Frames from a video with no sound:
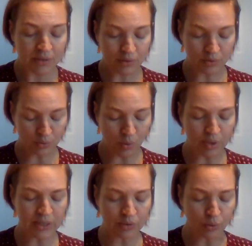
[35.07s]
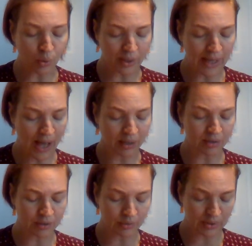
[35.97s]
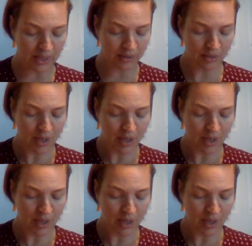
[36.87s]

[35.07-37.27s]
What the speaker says: Glory, glory, hallelujah.